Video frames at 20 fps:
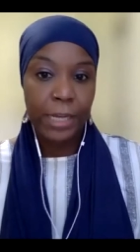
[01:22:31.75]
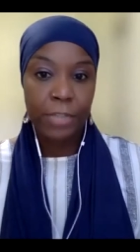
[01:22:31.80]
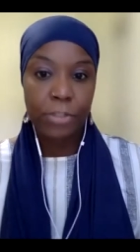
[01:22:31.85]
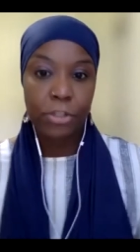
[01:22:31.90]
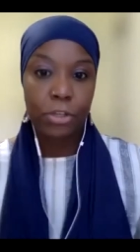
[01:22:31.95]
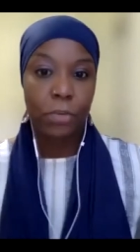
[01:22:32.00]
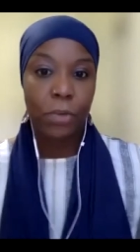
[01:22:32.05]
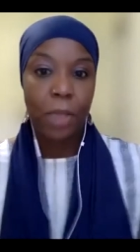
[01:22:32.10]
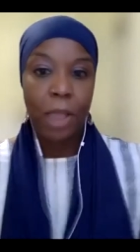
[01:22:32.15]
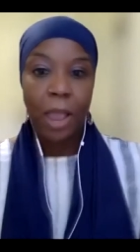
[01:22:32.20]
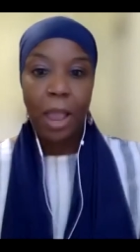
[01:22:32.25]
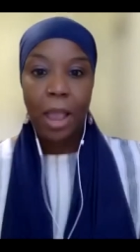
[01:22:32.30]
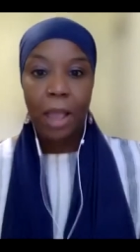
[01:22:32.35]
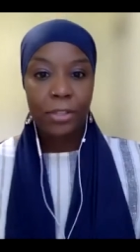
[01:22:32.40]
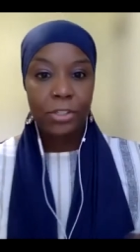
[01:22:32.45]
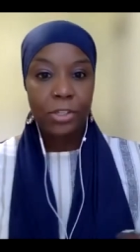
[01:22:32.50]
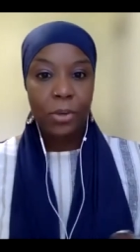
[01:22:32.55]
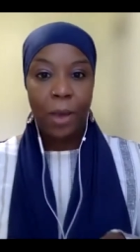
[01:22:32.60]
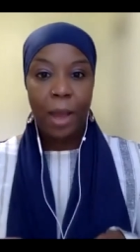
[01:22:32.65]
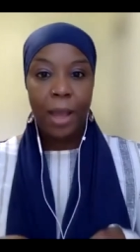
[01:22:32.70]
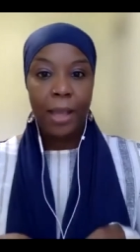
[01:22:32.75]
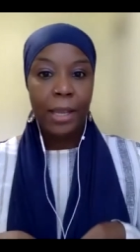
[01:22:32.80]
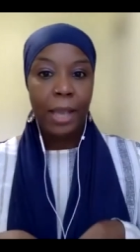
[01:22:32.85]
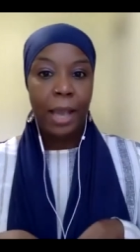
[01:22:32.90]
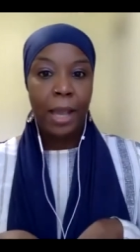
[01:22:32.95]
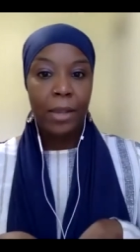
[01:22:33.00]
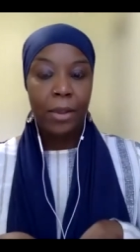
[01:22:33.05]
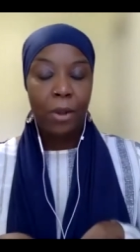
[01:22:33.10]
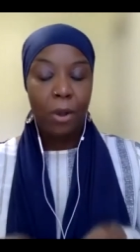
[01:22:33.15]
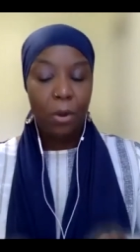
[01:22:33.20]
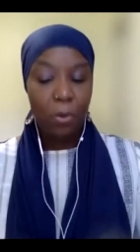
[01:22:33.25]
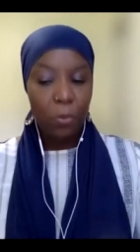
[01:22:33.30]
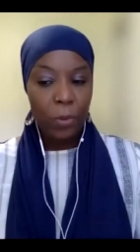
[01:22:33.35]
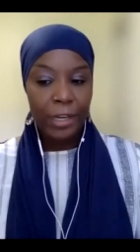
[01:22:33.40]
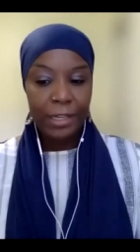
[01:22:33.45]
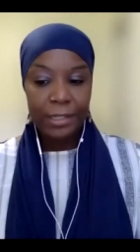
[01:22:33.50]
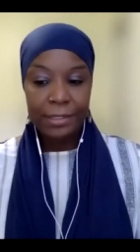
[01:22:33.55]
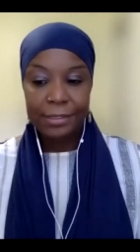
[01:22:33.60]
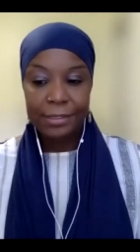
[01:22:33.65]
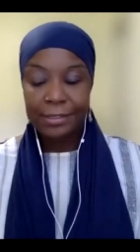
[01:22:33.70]
And so I
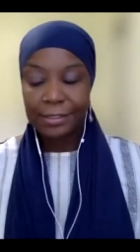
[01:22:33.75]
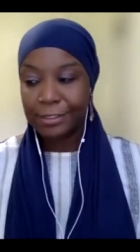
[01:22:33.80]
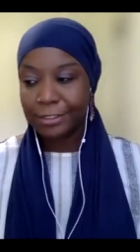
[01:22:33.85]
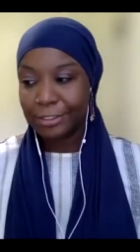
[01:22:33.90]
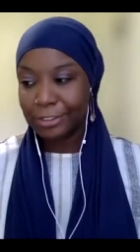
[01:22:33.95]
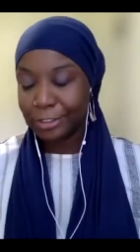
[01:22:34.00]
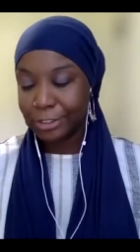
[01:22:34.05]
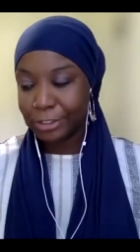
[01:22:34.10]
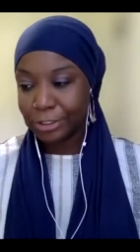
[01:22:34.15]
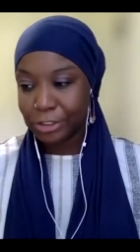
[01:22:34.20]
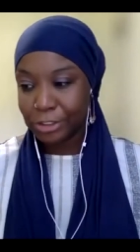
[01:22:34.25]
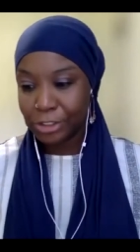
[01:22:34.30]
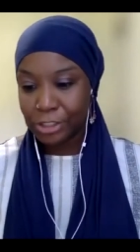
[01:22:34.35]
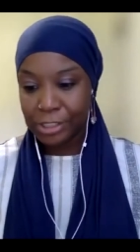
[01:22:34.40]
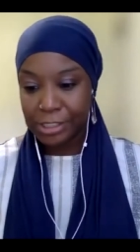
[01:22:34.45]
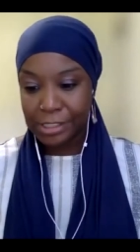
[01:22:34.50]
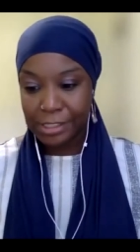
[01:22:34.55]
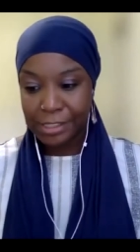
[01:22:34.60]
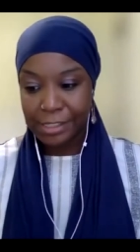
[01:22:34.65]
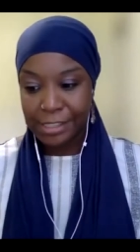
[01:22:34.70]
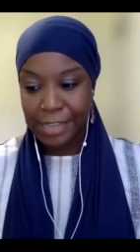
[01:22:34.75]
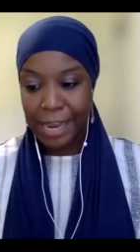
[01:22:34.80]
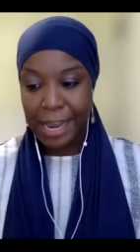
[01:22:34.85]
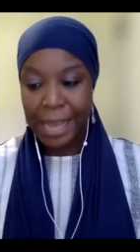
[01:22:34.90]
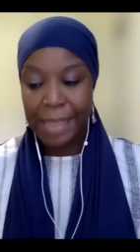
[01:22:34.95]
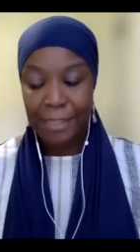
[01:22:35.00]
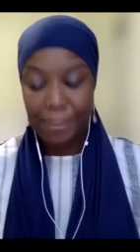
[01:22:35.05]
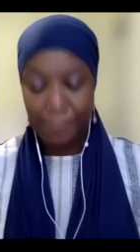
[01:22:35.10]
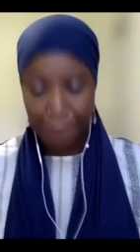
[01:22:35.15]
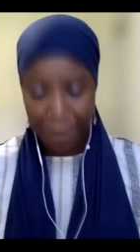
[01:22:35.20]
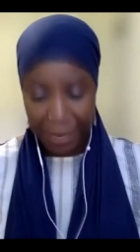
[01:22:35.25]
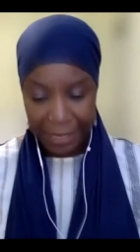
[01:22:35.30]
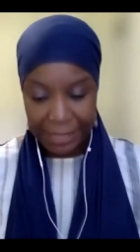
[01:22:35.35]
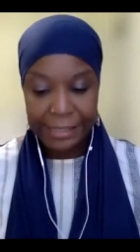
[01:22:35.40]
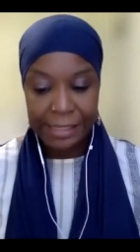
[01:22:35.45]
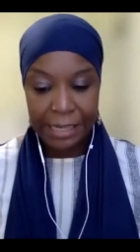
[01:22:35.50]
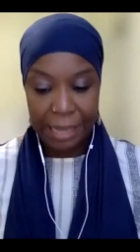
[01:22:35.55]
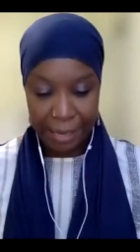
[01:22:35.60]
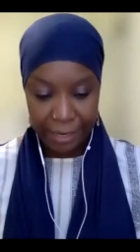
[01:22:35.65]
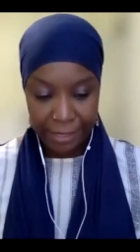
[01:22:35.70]
always just say as a
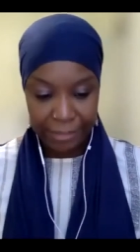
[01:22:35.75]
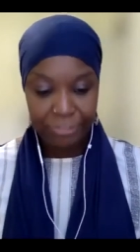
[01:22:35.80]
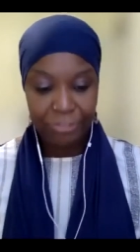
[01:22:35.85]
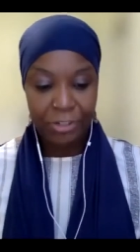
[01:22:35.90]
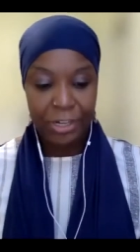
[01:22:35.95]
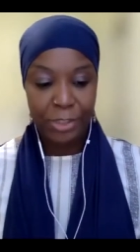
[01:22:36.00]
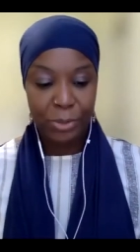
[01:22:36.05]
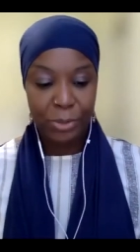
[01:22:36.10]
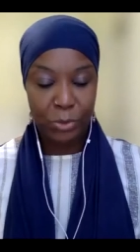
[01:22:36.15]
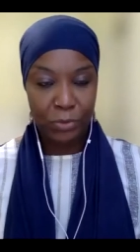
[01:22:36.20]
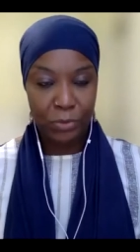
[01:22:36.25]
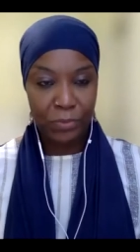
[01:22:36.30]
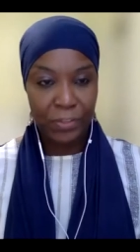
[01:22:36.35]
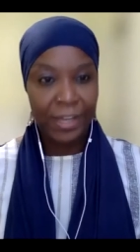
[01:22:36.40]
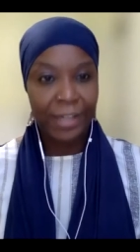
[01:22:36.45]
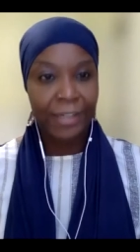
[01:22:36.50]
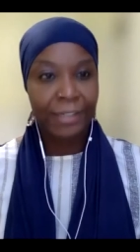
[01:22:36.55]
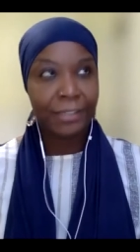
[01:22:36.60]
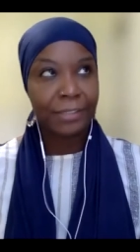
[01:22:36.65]
baseline, right, sort of like